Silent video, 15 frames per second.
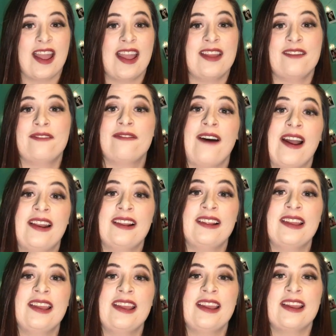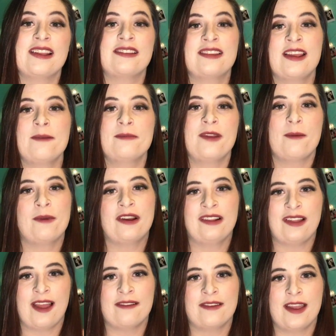And finally, tip number
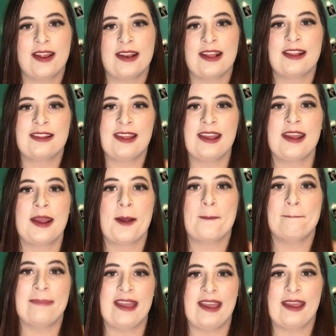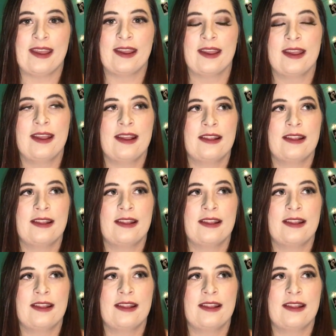11, think big.